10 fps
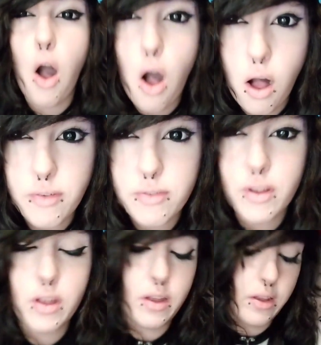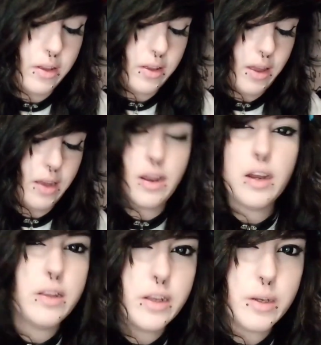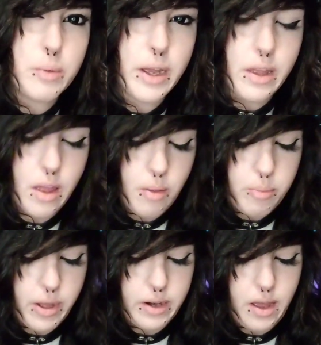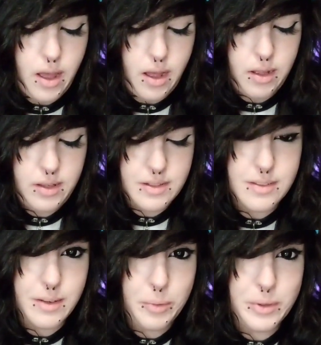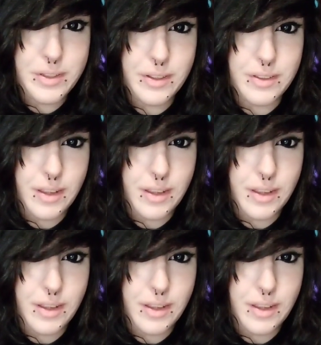off, and not in a good way. But does anyone still